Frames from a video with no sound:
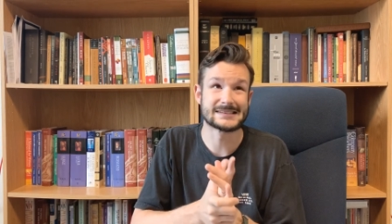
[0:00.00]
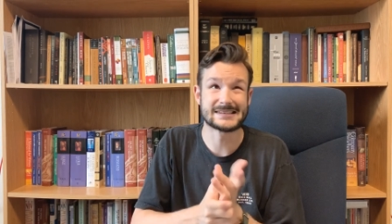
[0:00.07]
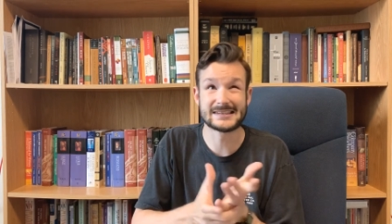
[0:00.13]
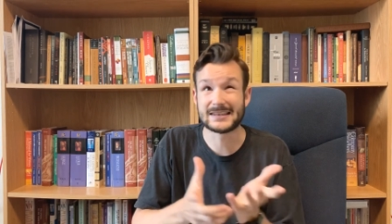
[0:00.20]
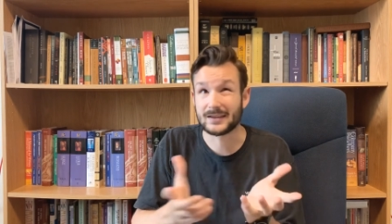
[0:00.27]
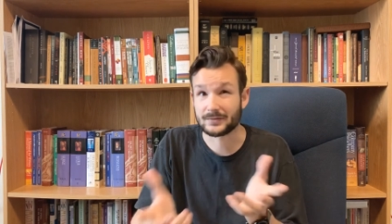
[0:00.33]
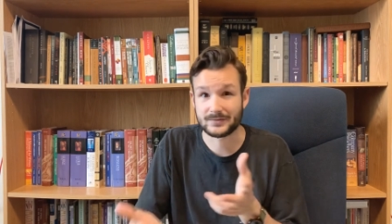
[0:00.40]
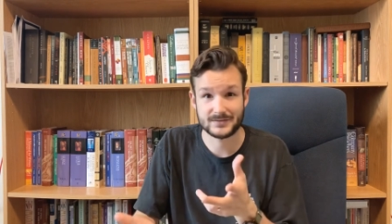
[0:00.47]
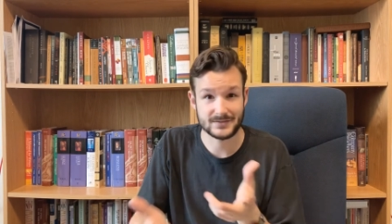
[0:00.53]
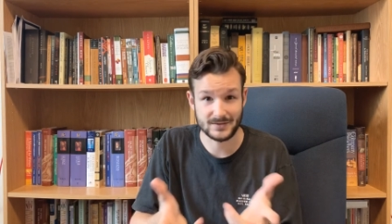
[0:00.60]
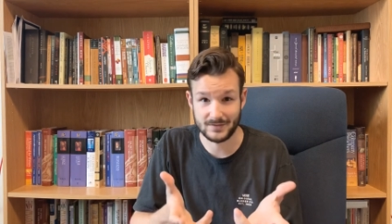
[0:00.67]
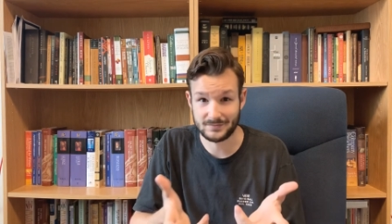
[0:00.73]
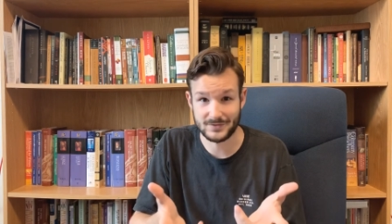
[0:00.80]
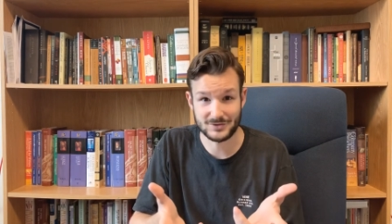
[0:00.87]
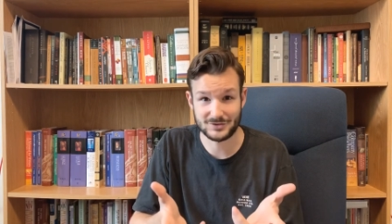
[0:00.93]
gifts
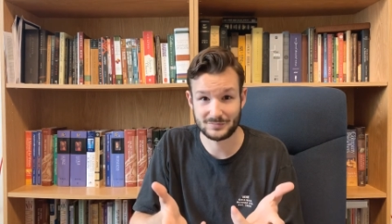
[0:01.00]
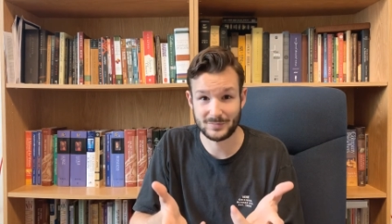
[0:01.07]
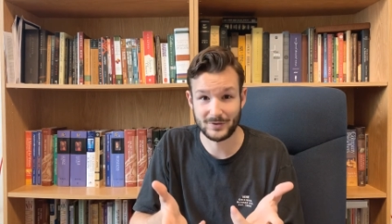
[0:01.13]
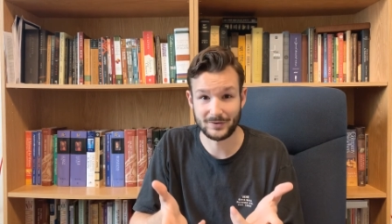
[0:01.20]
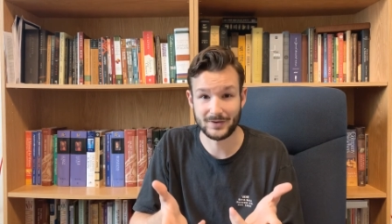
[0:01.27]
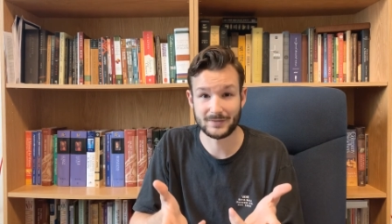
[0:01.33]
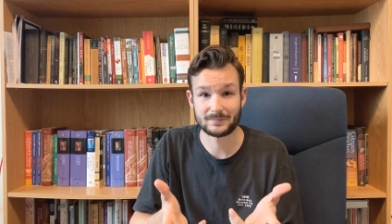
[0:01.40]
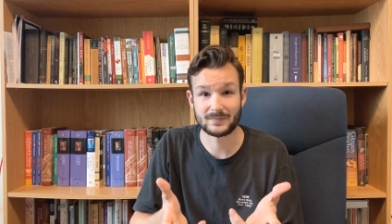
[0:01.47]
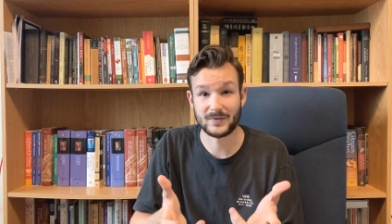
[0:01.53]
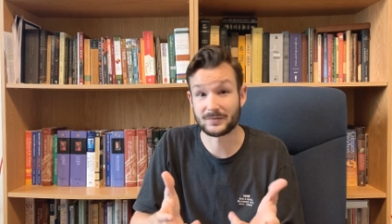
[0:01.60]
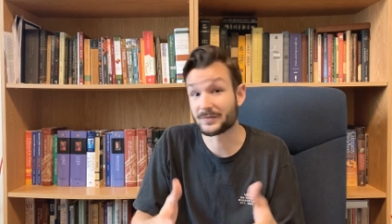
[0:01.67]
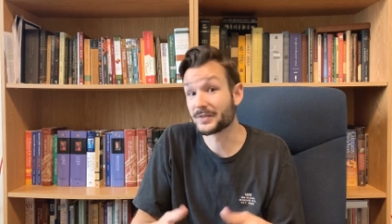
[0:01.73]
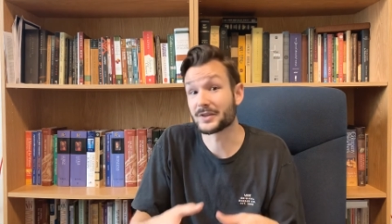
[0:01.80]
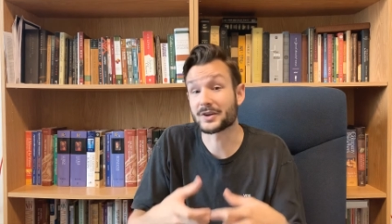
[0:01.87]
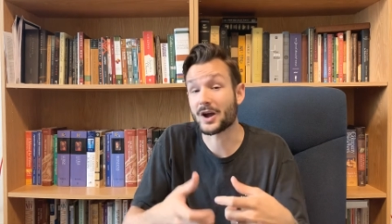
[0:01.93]
of the Spirit, they're
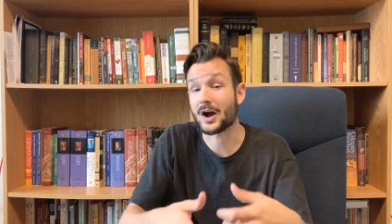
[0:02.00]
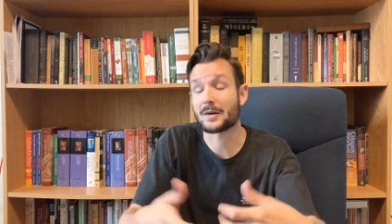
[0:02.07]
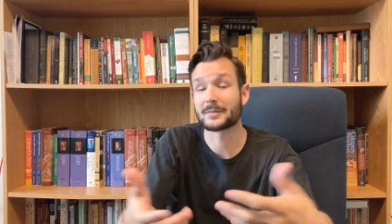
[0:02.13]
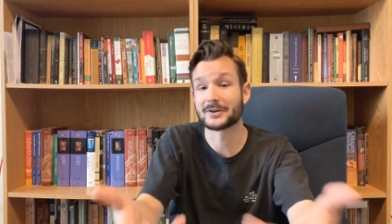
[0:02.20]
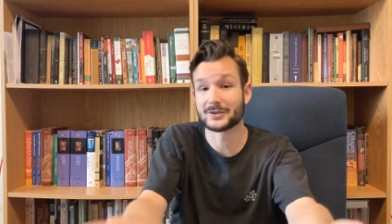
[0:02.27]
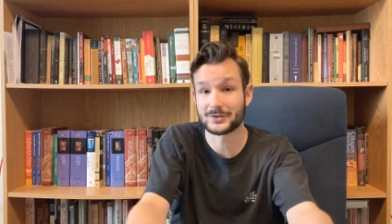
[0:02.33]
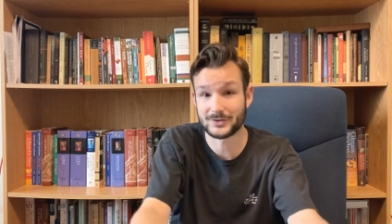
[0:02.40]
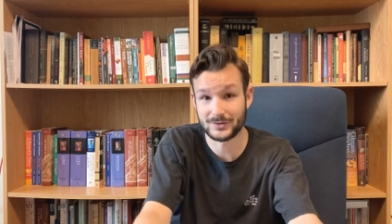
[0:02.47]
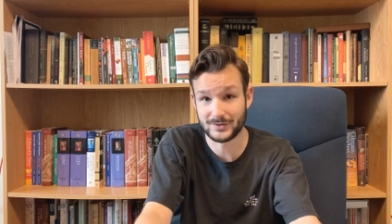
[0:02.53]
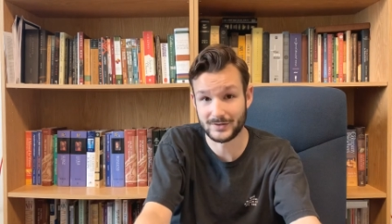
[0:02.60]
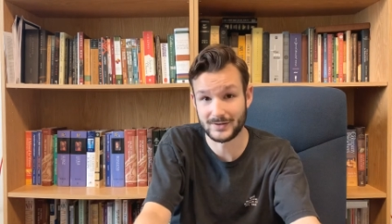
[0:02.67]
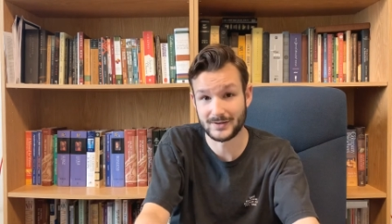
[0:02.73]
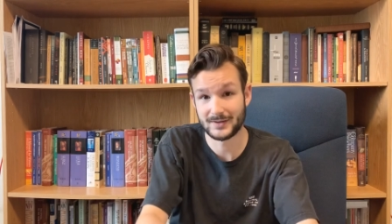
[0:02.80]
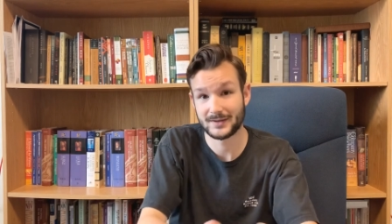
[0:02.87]
for the common good.